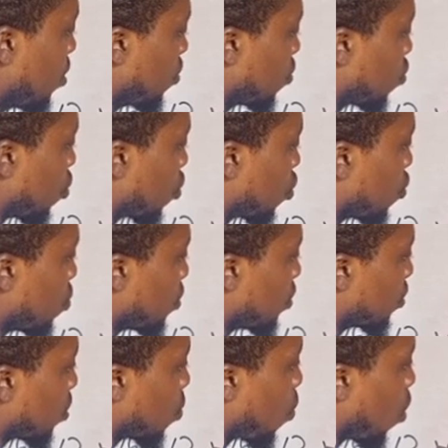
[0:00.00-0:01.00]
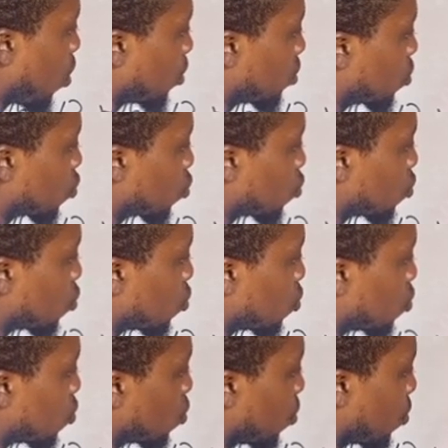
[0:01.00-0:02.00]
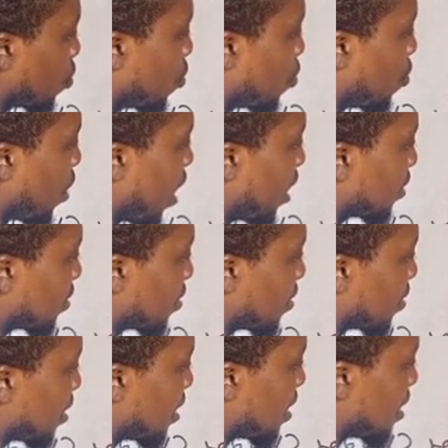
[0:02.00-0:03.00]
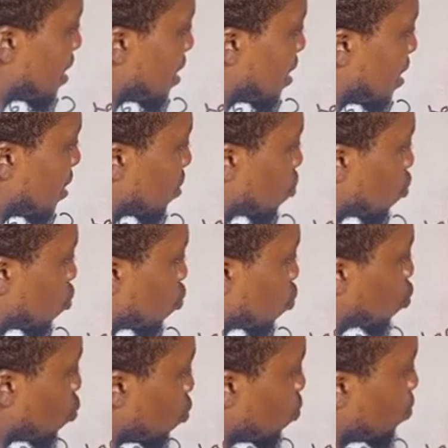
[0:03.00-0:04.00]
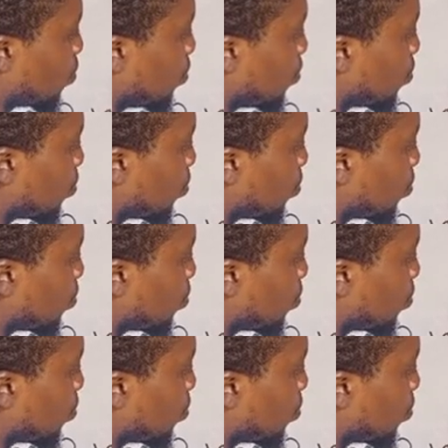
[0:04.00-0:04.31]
So Q is equal to 32.